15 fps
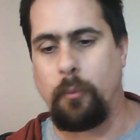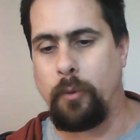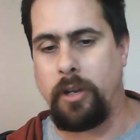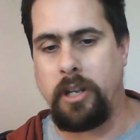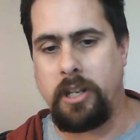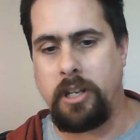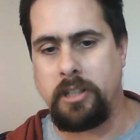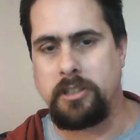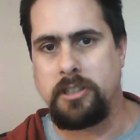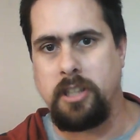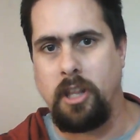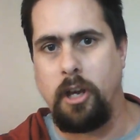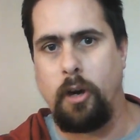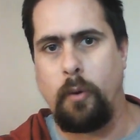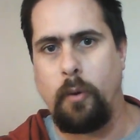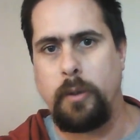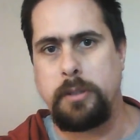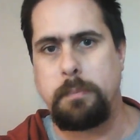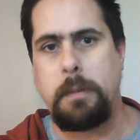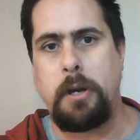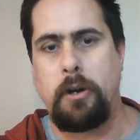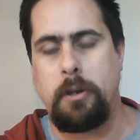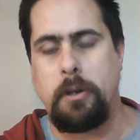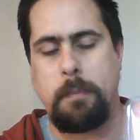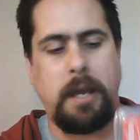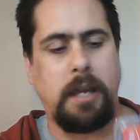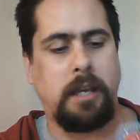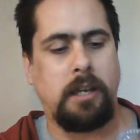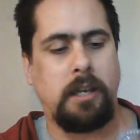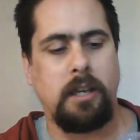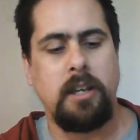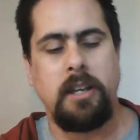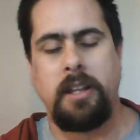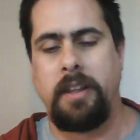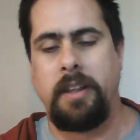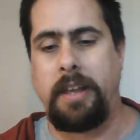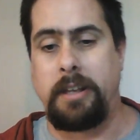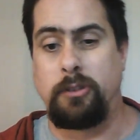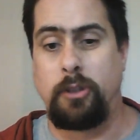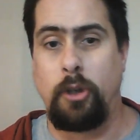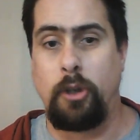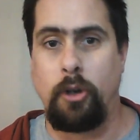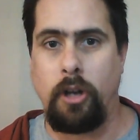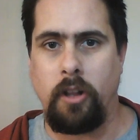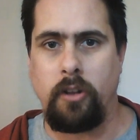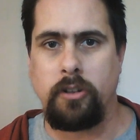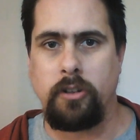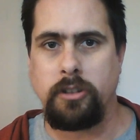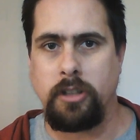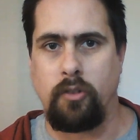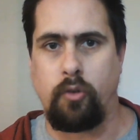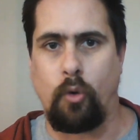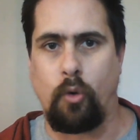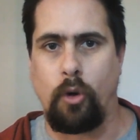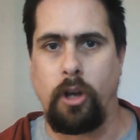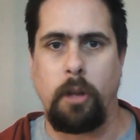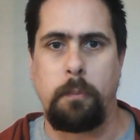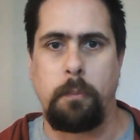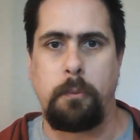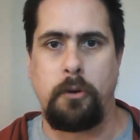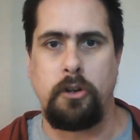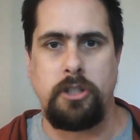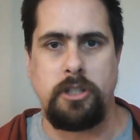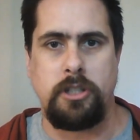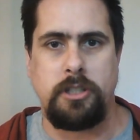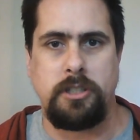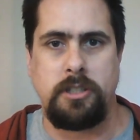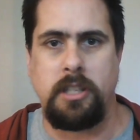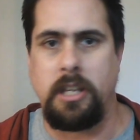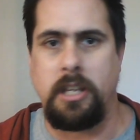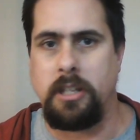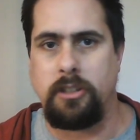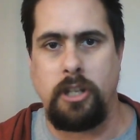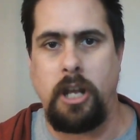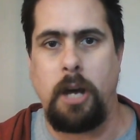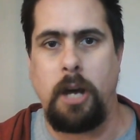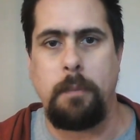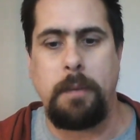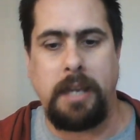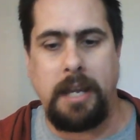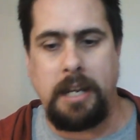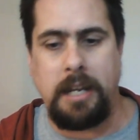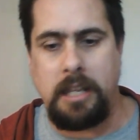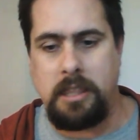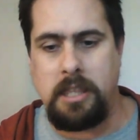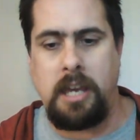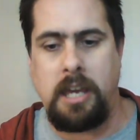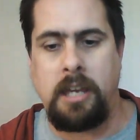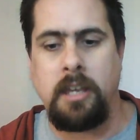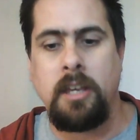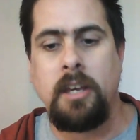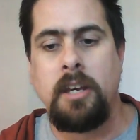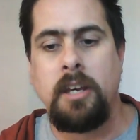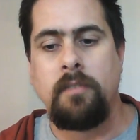When it is slow, it's better to make like $2 on a $4 purchase than to not make anything.